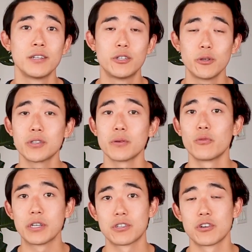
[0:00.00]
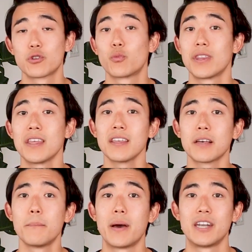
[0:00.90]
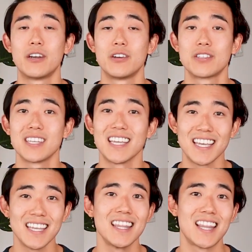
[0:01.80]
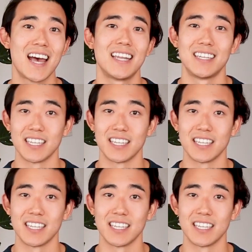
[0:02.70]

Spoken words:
do some research within the competitors in that